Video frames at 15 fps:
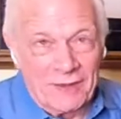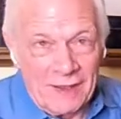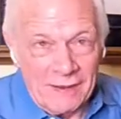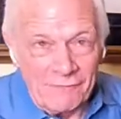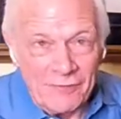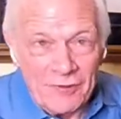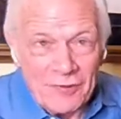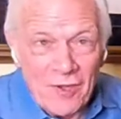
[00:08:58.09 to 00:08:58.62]
Now,
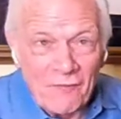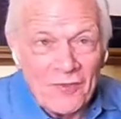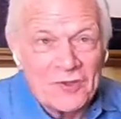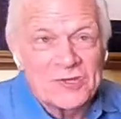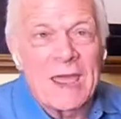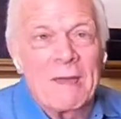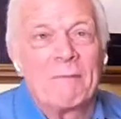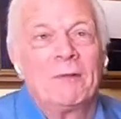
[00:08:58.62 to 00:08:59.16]
if you know the
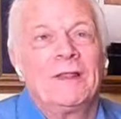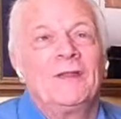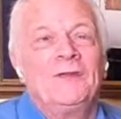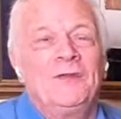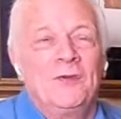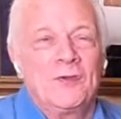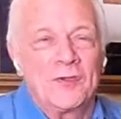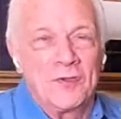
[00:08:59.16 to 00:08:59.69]
chapel
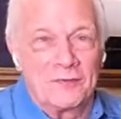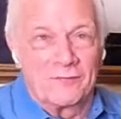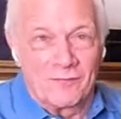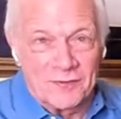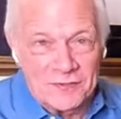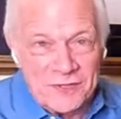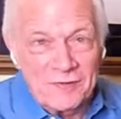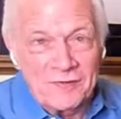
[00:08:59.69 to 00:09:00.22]
at Duke
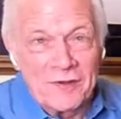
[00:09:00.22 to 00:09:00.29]
University,